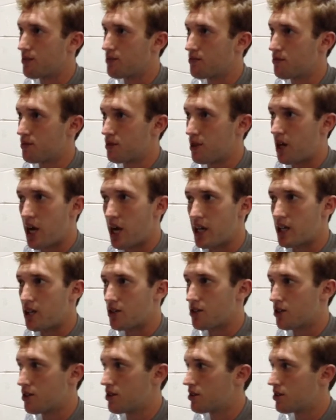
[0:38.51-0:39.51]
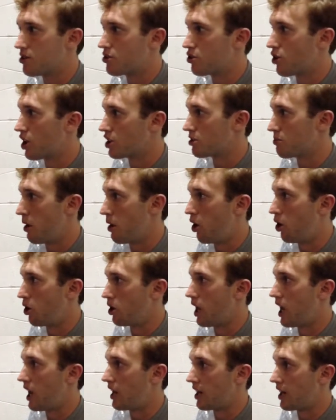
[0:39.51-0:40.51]
didn't trust my own
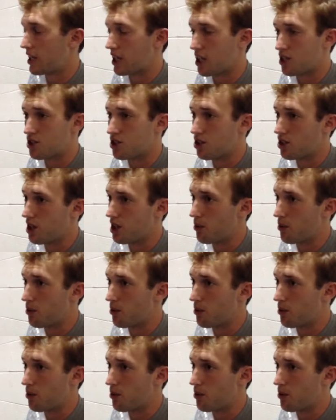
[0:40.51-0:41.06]
line like I should.